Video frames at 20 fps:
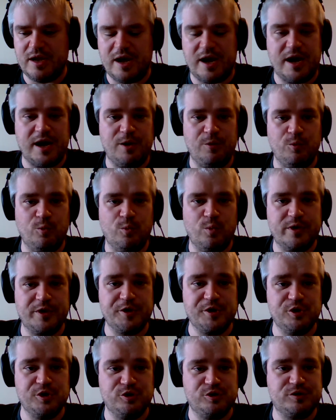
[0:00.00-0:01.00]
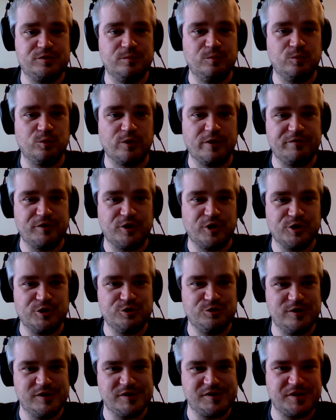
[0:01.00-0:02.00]
What are you referring
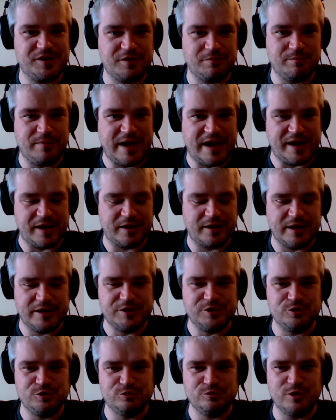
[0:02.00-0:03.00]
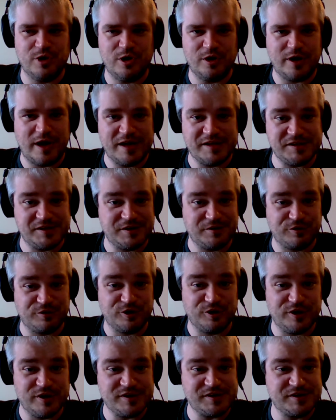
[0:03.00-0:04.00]
to as thematic? I do all kinds of
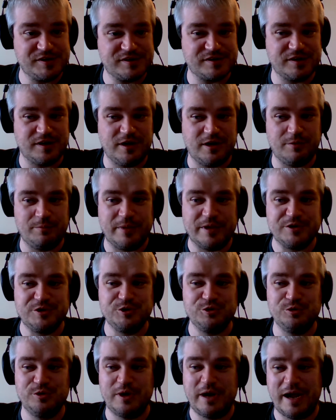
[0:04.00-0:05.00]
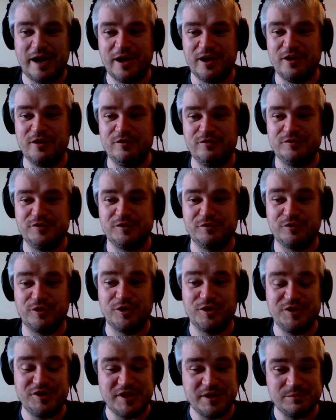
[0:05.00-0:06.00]
different lists. I do have
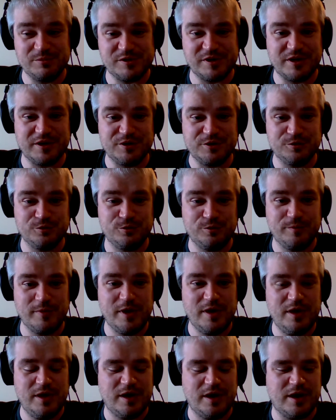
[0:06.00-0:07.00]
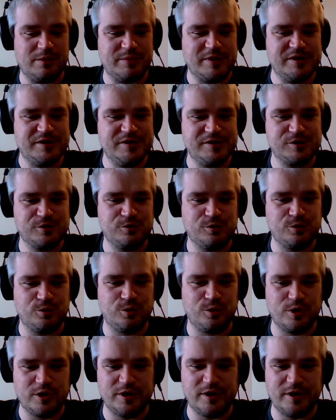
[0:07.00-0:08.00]
different themes I do. On my
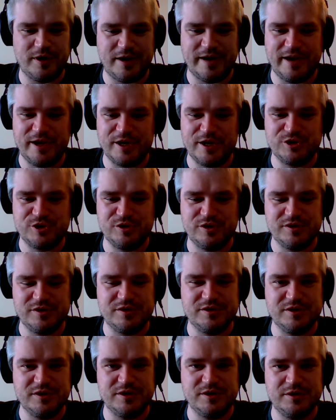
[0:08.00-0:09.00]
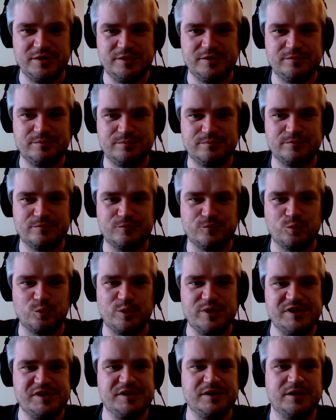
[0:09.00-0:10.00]
Discord, I actually did
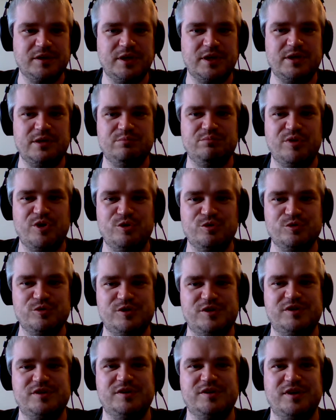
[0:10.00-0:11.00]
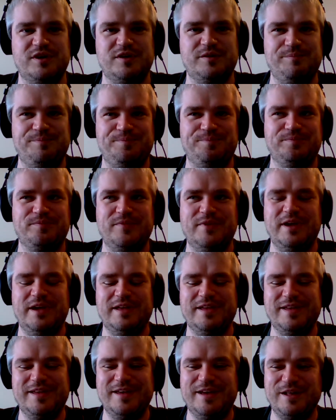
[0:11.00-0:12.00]
recently post a
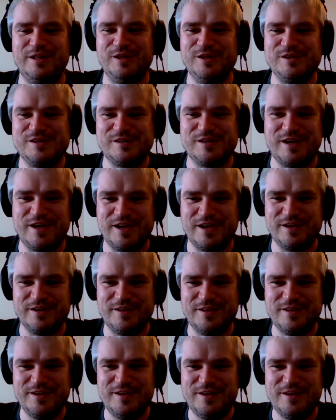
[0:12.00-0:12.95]
list I